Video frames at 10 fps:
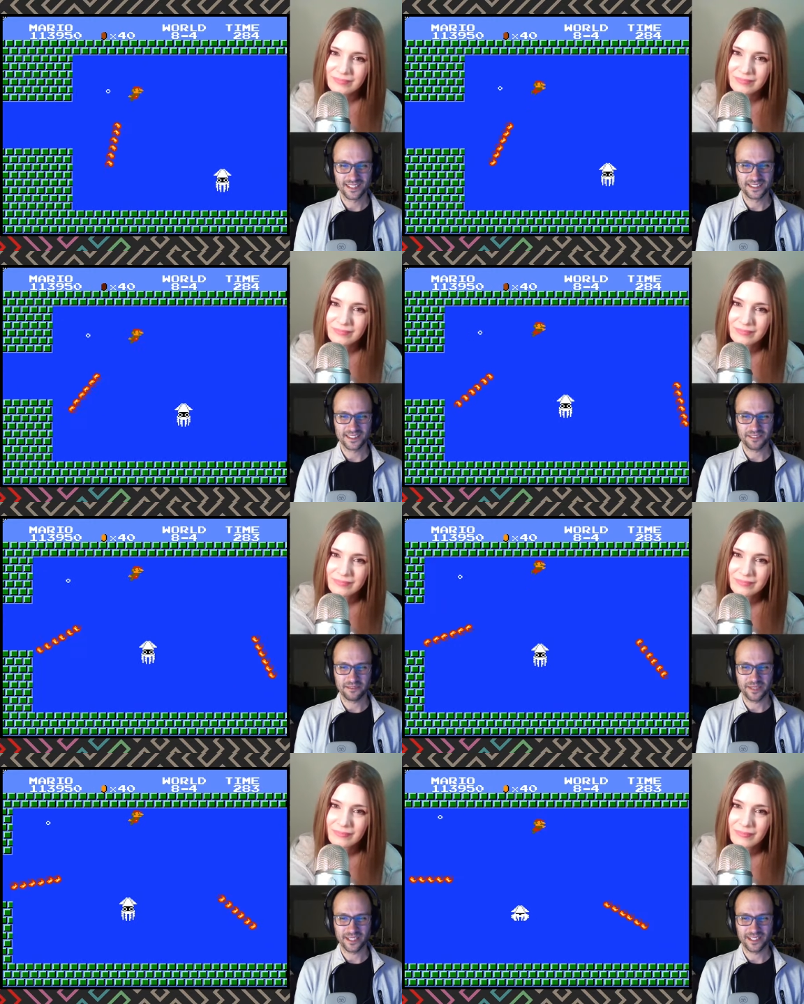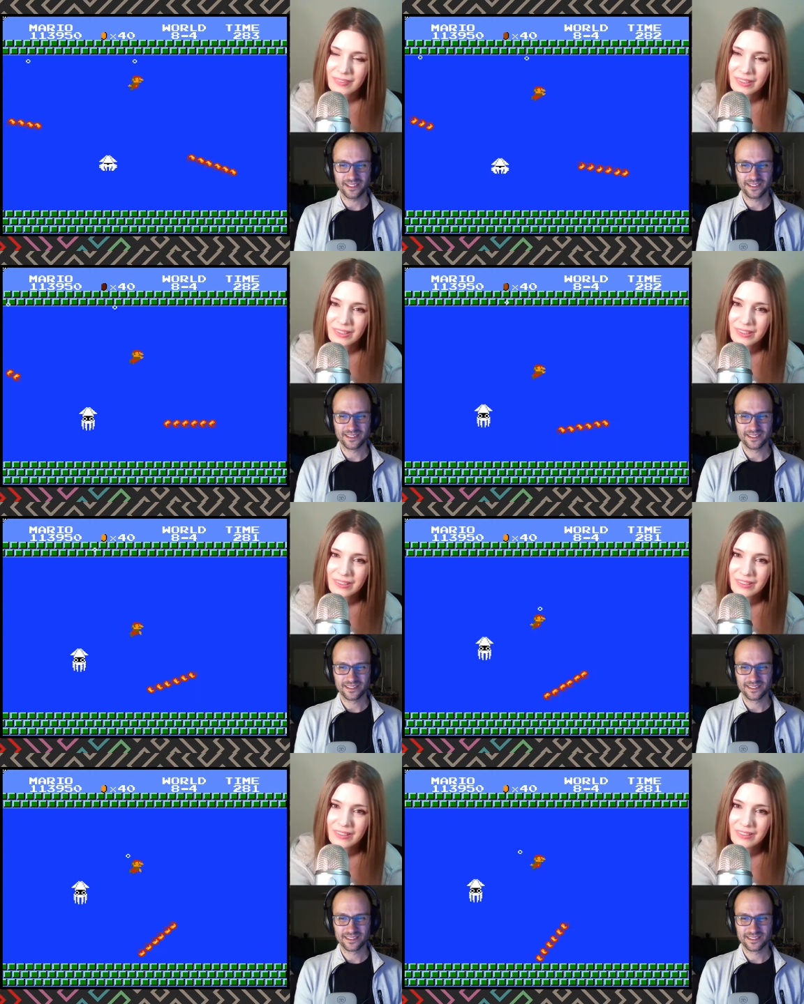Speaker 1: This is gonna be bad.
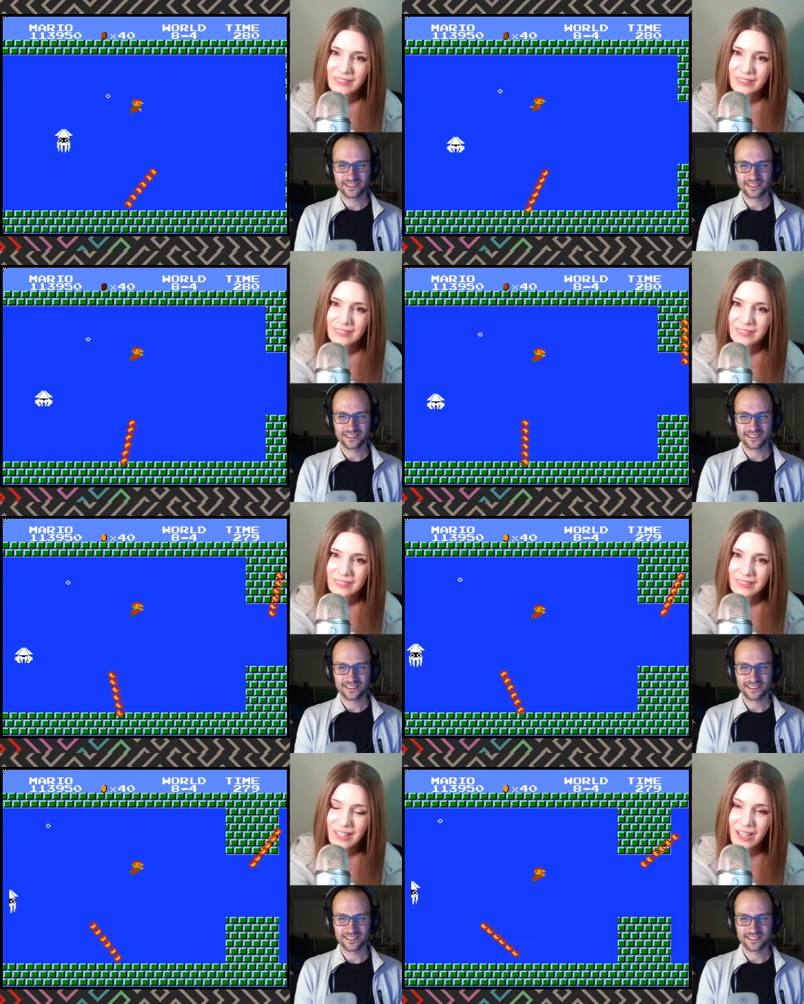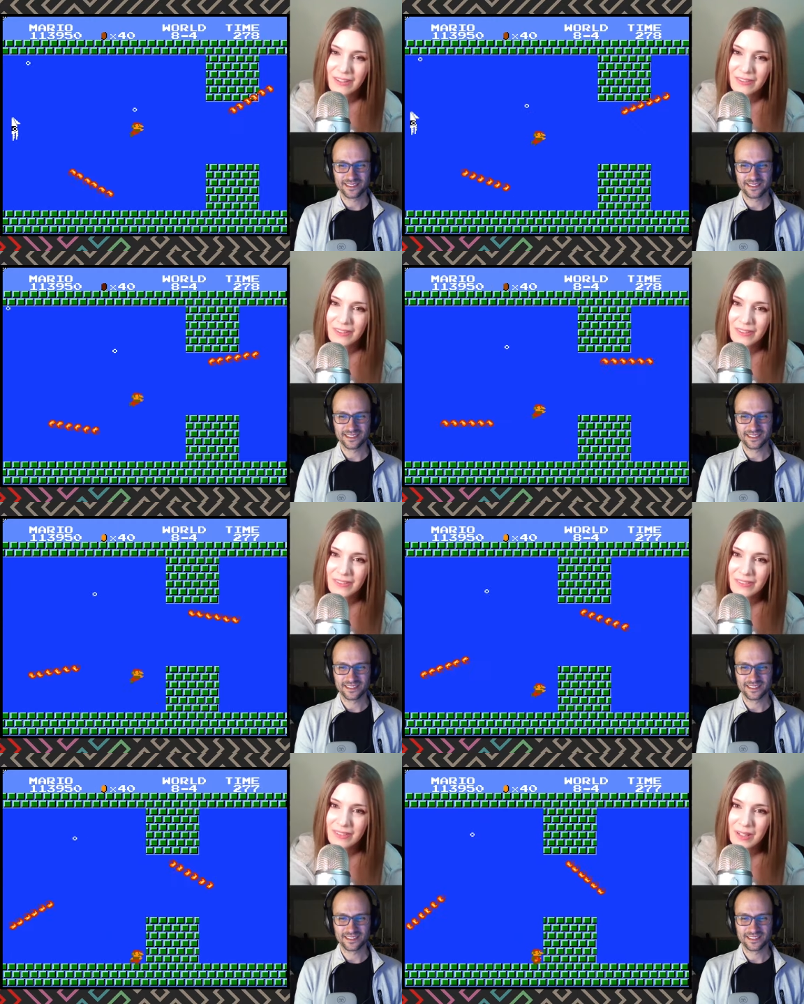
Speaker 2: I don't
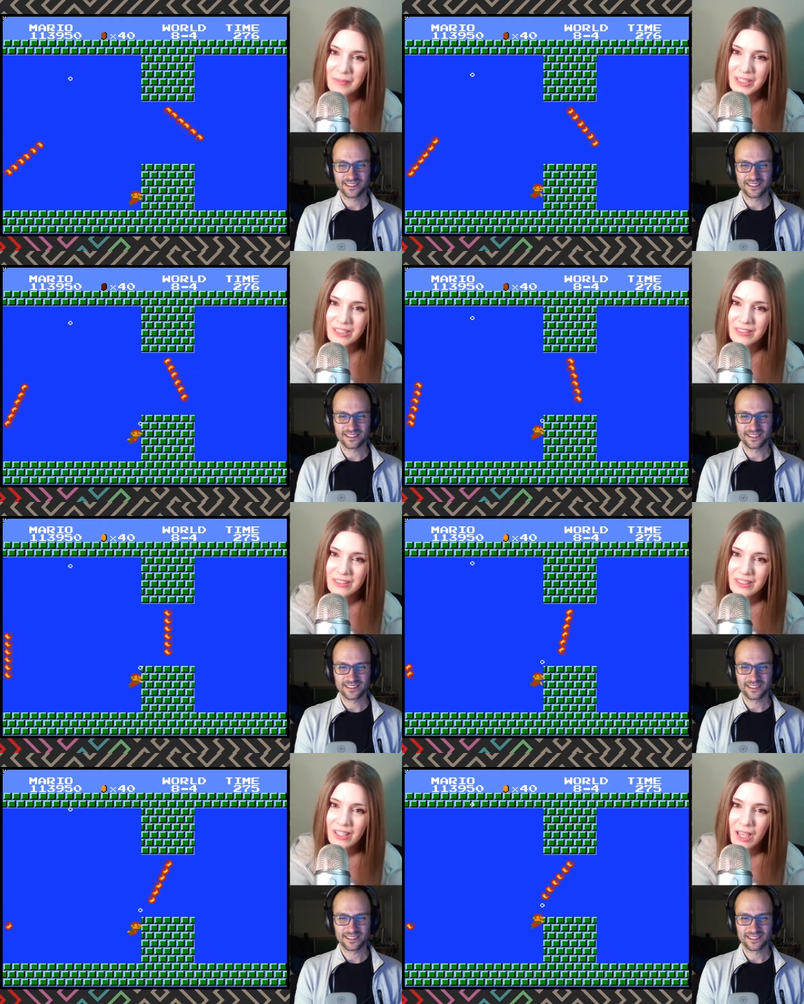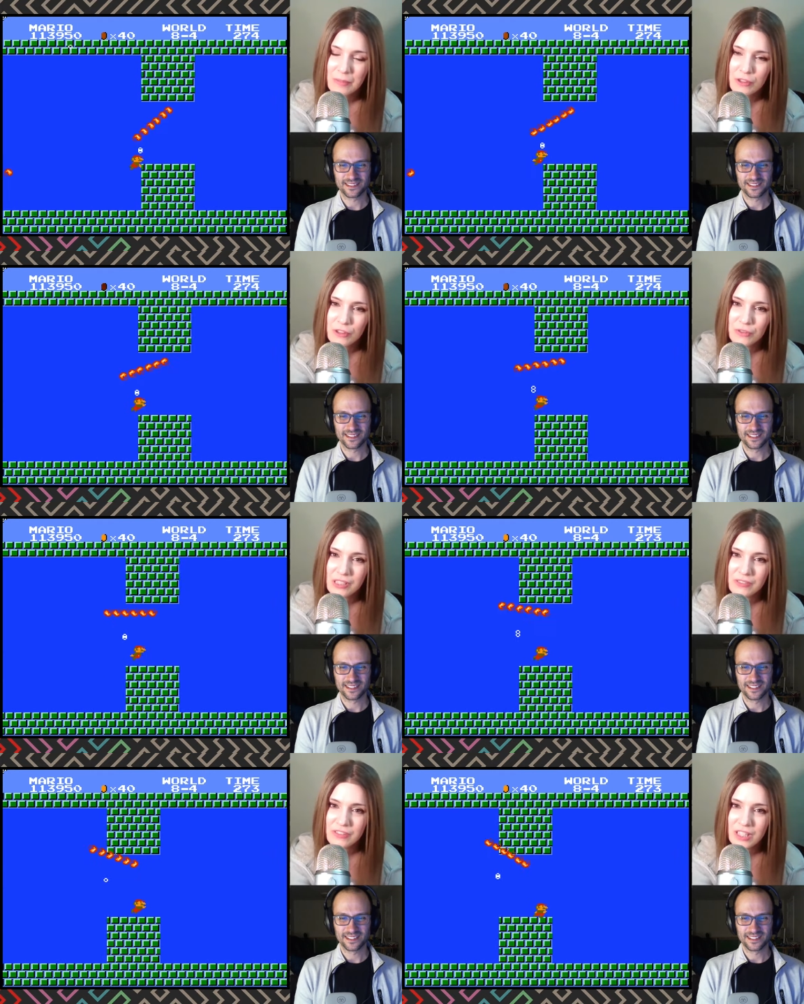know. I mean, I'm sure you
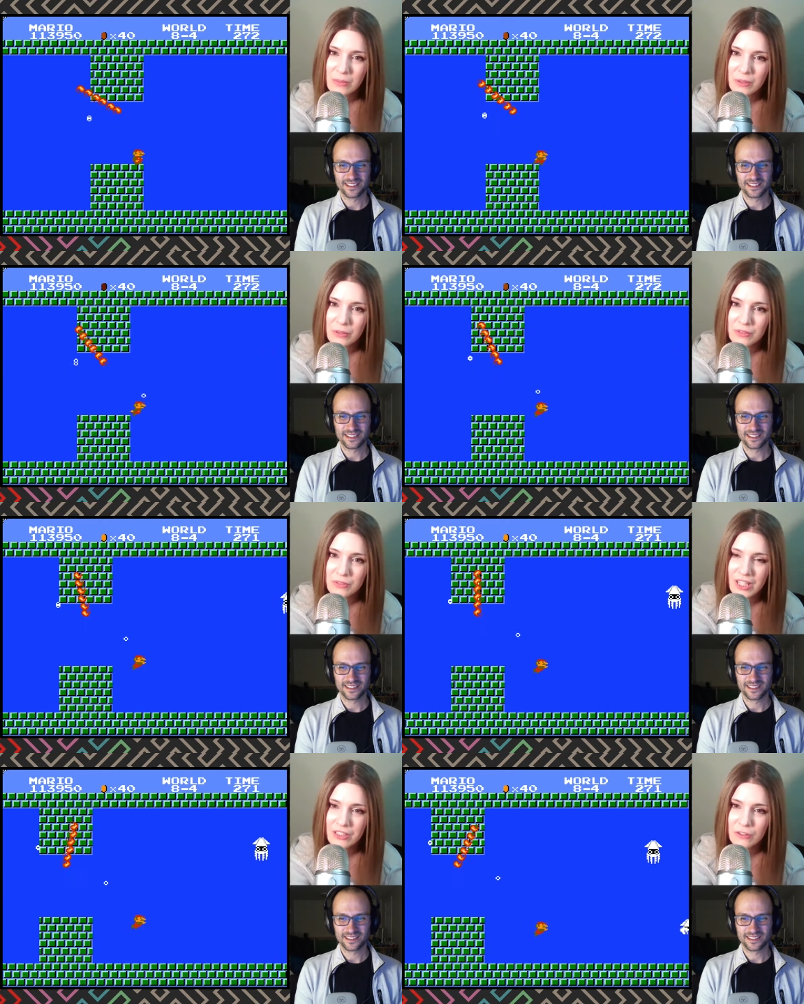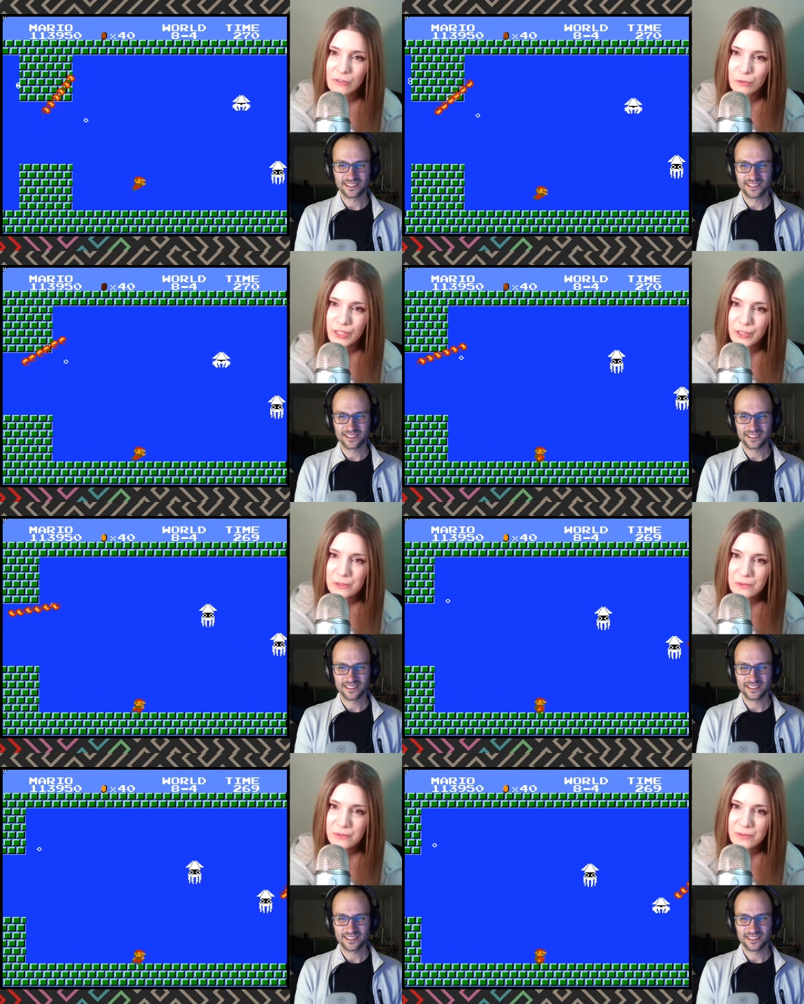saved state when you still had your
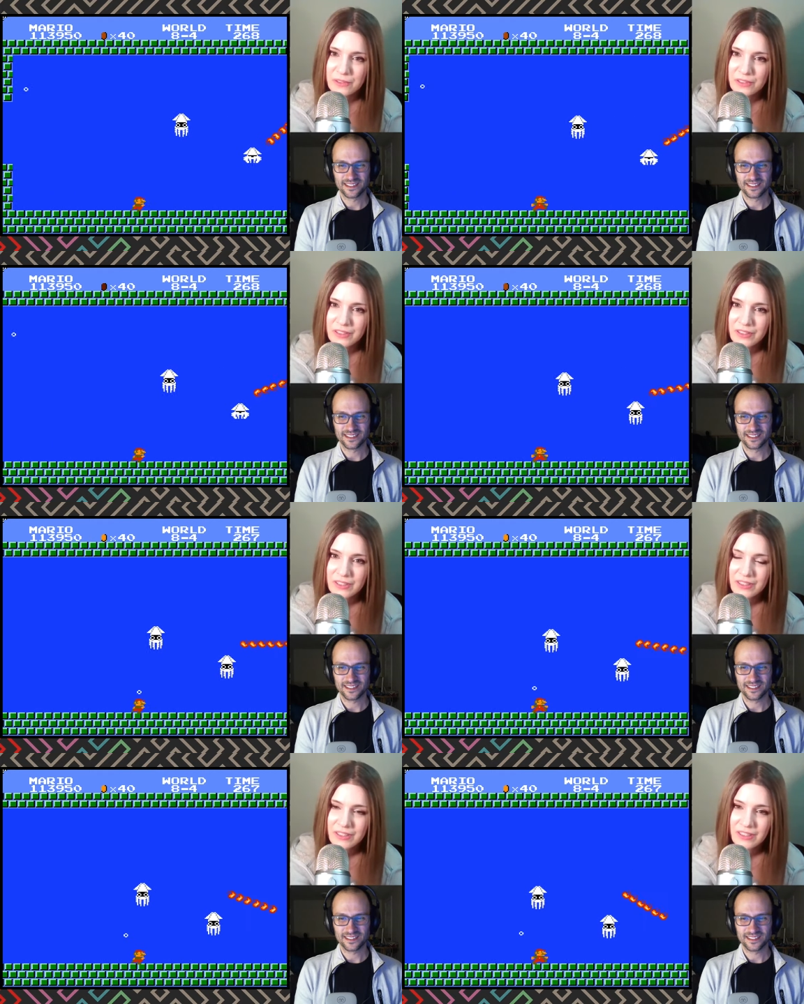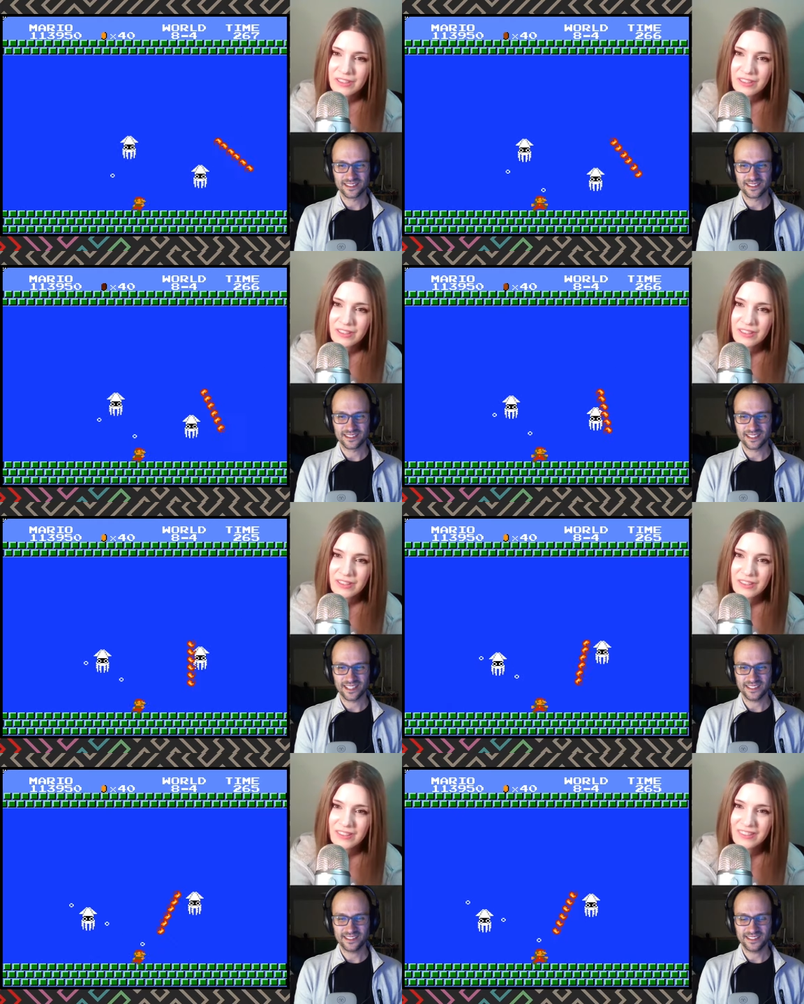fuego.
Speaker 1: I